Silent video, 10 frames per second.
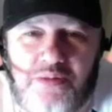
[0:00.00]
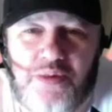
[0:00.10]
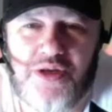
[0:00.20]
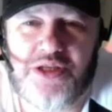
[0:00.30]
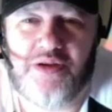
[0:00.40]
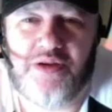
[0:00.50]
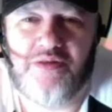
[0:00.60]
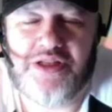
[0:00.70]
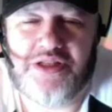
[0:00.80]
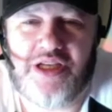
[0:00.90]
point about
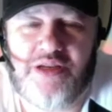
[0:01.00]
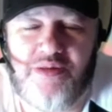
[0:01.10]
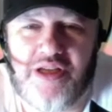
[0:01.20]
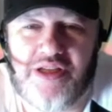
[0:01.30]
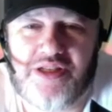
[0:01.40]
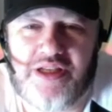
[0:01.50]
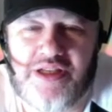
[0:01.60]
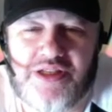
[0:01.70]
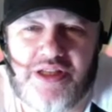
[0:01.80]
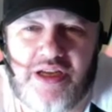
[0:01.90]
red teaming
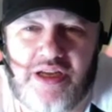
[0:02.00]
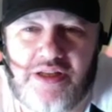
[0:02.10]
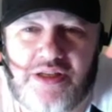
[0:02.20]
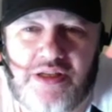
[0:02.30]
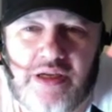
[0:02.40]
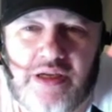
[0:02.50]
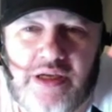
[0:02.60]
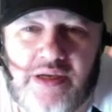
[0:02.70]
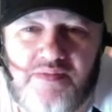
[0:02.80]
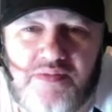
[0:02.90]
is that
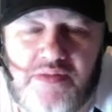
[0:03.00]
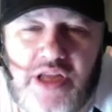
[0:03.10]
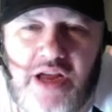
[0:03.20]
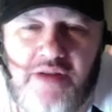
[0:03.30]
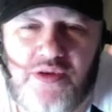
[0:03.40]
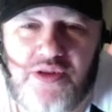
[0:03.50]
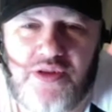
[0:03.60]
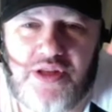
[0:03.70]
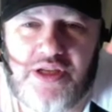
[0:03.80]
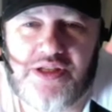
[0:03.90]
everyone
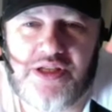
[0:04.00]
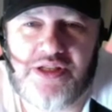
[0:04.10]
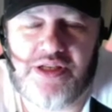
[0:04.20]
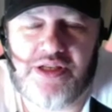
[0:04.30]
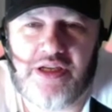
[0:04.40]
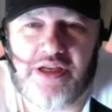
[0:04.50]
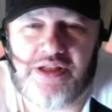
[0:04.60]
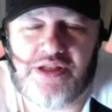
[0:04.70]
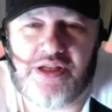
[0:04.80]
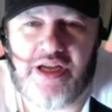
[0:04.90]
thinks
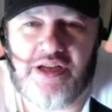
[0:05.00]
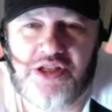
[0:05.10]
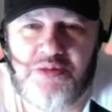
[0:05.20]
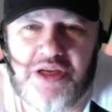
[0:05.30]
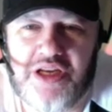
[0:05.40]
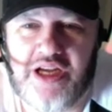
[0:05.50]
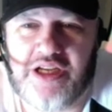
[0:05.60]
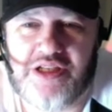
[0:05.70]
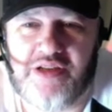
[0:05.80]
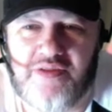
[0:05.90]
it's how to be
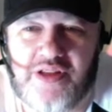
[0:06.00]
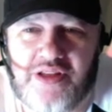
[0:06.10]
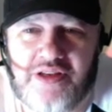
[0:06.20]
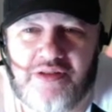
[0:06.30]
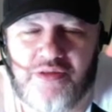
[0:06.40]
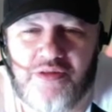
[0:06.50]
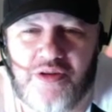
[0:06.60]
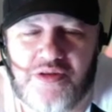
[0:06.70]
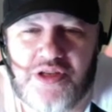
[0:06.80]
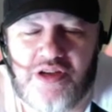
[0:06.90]
negative at the
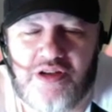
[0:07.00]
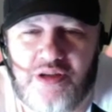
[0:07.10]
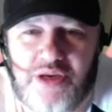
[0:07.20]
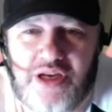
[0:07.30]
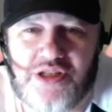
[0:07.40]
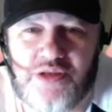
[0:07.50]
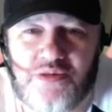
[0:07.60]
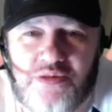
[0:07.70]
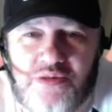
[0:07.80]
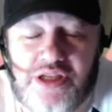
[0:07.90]
wrong time, and
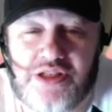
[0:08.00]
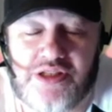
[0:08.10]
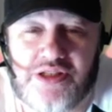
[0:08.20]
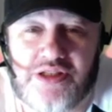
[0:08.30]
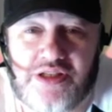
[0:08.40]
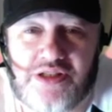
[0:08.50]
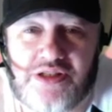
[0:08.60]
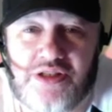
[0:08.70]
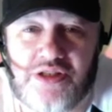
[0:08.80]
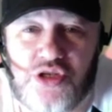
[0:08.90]
actually what it is
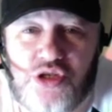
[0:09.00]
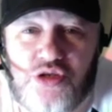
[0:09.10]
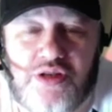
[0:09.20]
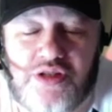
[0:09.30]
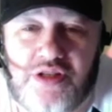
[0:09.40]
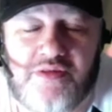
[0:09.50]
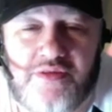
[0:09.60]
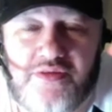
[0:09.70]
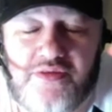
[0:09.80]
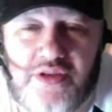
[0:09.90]
it's
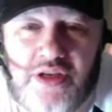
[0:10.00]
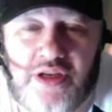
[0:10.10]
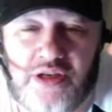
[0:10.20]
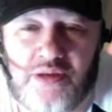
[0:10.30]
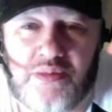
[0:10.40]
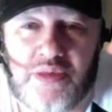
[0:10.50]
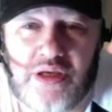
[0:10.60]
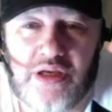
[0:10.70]
constructive and